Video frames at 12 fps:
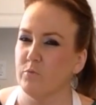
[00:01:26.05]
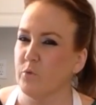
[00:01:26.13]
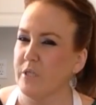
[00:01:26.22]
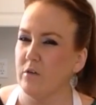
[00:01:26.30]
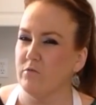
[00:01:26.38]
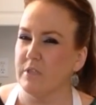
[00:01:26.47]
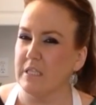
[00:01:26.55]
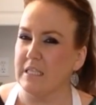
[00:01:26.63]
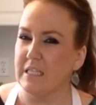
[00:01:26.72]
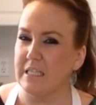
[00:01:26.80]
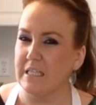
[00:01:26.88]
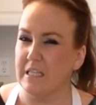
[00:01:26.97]
We don't really
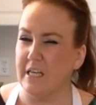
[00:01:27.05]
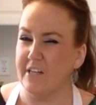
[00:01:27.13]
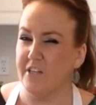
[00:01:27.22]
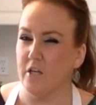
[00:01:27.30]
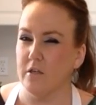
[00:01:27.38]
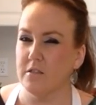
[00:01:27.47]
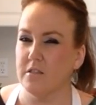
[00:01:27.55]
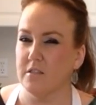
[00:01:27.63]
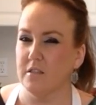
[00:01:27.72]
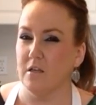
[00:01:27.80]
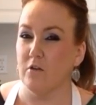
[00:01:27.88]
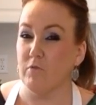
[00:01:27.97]
like a lot of nuts
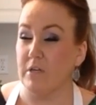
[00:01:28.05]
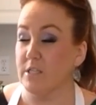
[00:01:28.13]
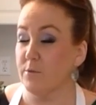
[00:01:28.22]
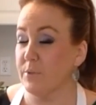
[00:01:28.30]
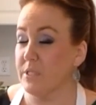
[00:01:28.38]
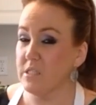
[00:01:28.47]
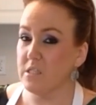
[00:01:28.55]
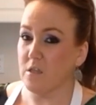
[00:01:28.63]
in our recipes.